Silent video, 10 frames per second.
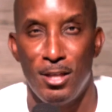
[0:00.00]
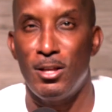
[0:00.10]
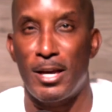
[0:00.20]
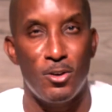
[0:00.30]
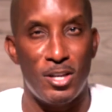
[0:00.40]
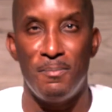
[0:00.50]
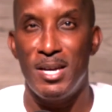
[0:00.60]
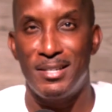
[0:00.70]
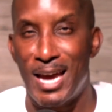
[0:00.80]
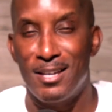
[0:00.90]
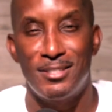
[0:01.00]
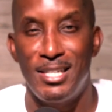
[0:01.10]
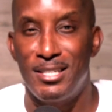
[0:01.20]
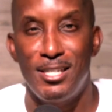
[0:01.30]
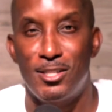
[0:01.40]
Like you give me a Daniels
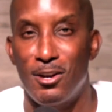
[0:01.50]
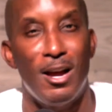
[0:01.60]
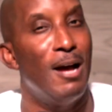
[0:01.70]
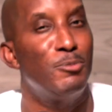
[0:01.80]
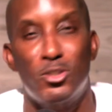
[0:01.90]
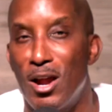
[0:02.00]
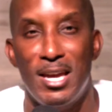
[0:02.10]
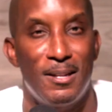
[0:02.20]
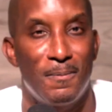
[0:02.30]
Den t-shirt, I'm straight.